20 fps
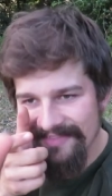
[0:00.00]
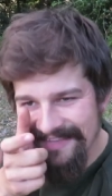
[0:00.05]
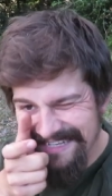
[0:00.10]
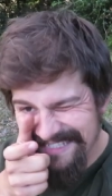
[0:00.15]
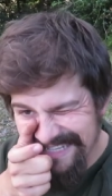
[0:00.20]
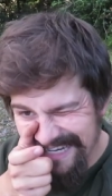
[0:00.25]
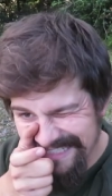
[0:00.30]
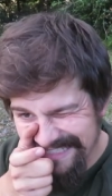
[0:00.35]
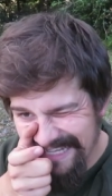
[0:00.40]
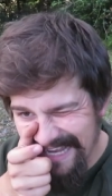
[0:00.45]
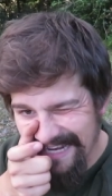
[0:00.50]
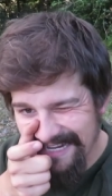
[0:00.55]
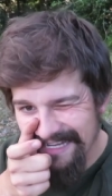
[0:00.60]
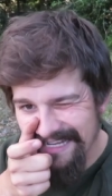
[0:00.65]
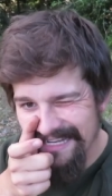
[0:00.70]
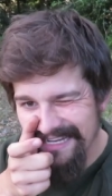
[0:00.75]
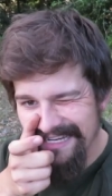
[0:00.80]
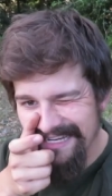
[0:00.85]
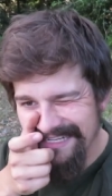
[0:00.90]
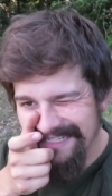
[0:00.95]
things like that,
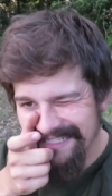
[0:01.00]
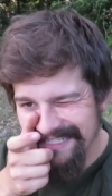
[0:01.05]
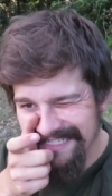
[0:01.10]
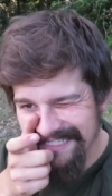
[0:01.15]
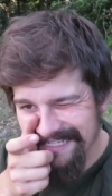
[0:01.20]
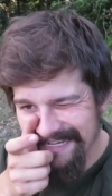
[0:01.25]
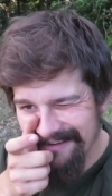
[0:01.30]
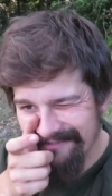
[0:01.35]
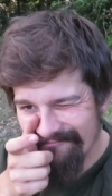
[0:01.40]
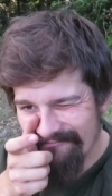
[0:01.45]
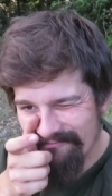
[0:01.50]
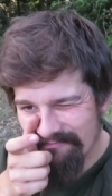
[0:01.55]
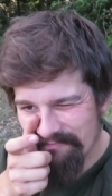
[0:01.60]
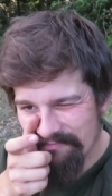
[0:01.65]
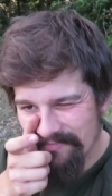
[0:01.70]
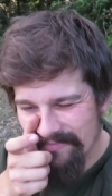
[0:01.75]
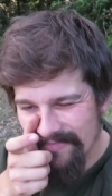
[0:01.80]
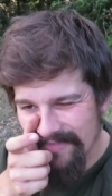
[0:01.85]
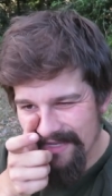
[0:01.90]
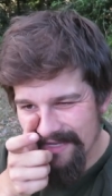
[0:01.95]
just to
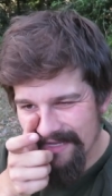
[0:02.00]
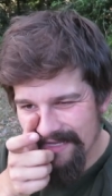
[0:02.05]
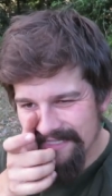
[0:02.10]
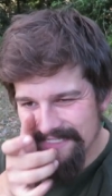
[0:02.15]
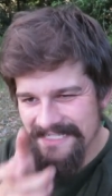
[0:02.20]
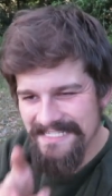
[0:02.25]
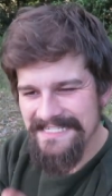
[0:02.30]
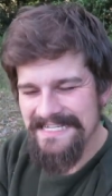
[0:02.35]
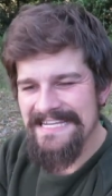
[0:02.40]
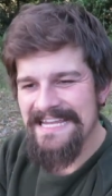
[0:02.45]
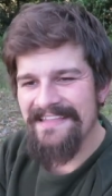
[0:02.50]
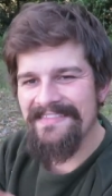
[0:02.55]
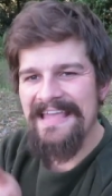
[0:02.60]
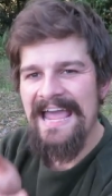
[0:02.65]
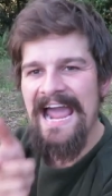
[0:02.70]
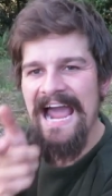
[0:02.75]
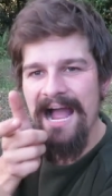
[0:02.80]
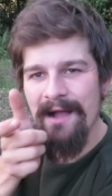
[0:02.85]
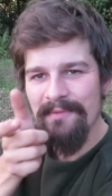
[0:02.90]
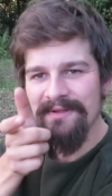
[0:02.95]
just to get
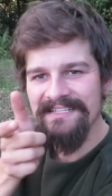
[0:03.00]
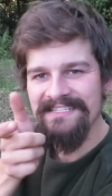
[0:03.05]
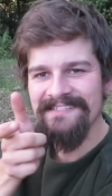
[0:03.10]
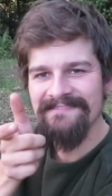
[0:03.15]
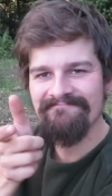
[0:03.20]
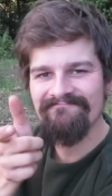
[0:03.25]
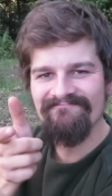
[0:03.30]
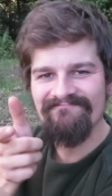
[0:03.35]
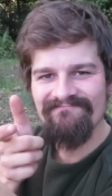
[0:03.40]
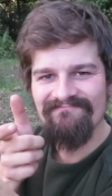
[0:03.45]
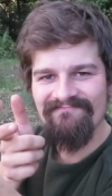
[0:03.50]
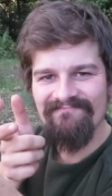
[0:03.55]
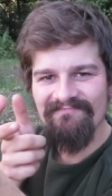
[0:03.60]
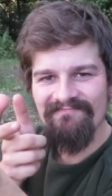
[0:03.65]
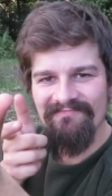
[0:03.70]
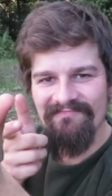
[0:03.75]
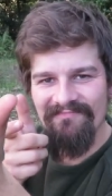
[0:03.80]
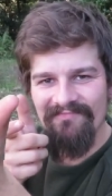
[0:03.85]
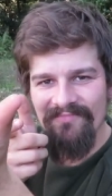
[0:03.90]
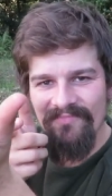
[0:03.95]
the habits
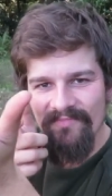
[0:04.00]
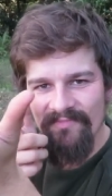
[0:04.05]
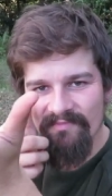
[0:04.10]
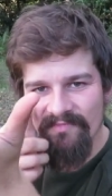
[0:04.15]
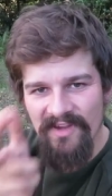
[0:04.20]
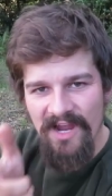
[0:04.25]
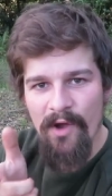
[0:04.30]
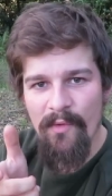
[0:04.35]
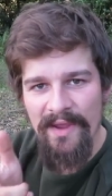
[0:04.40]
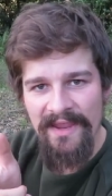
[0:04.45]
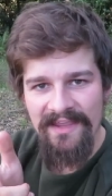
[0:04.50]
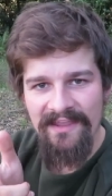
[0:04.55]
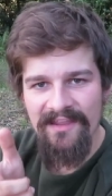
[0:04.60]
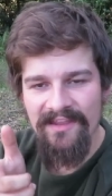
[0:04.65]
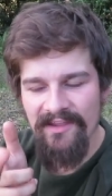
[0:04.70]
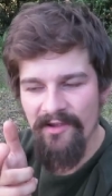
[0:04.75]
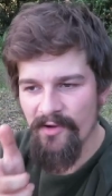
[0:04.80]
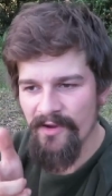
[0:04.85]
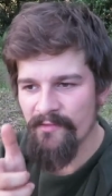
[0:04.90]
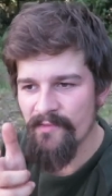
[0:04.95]
going
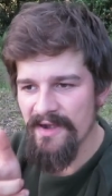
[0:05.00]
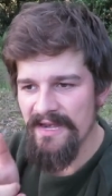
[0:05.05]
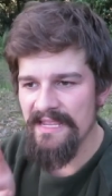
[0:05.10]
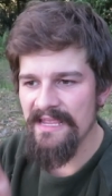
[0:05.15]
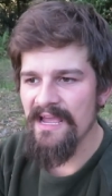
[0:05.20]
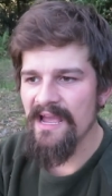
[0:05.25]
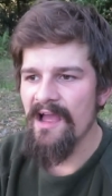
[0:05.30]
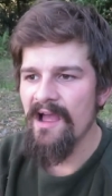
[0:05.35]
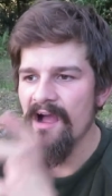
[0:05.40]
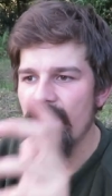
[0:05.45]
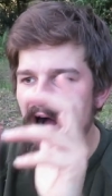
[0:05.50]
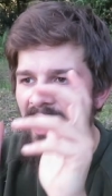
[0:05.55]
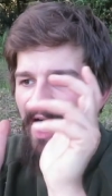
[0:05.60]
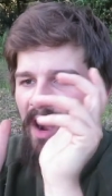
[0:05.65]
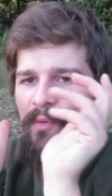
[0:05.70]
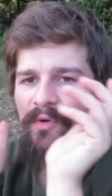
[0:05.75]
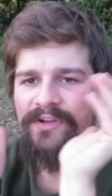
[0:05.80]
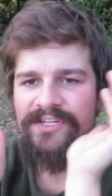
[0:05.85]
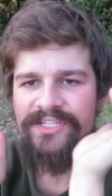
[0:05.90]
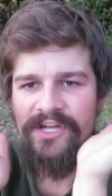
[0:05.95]
and going ready.
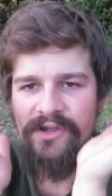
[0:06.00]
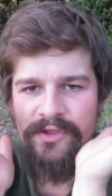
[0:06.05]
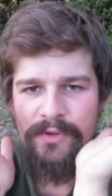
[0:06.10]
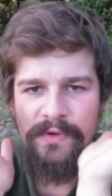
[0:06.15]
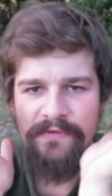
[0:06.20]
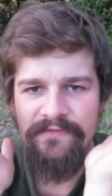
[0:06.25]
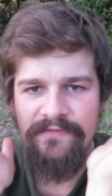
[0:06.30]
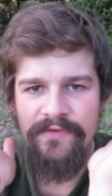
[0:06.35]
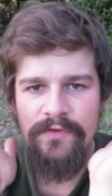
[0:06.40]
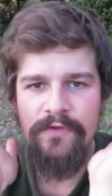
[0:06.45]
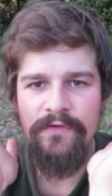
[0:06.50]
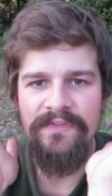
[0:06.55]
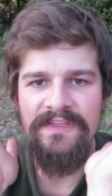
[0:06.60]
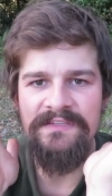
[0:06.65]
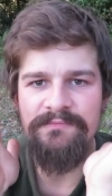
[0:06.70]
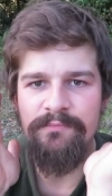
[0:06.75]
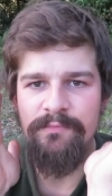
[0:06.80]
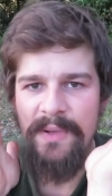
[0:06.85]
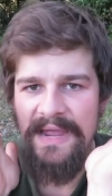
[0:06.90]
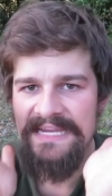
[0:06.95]
I want to show you a few of
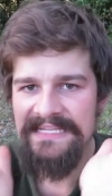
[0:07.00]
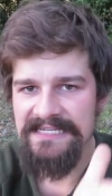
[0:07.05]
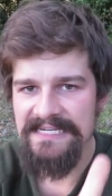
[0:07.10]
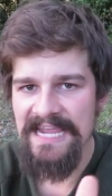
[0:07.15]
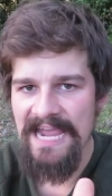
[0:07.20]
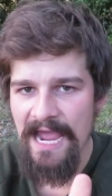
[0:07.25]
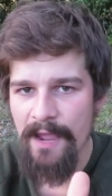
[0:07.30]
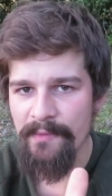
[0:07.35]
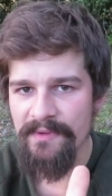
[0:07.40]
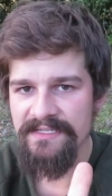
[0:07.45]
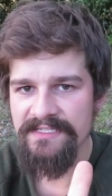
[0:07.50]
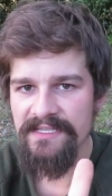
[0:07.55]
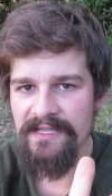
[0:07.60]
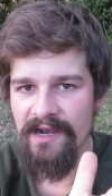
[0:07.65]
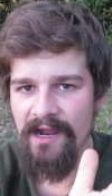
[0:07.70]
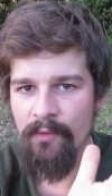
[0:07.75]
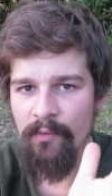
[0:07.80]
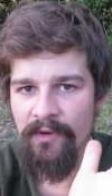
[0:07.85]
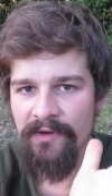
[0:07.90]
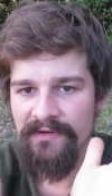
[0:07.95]
these basic habits
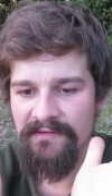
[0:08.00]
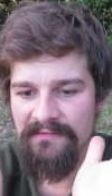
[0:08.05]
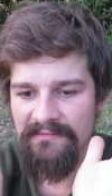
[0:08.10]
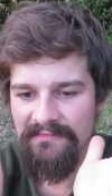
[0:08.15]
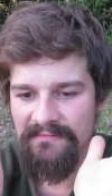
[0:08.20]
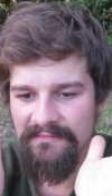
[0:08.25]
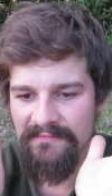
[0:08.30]
that I want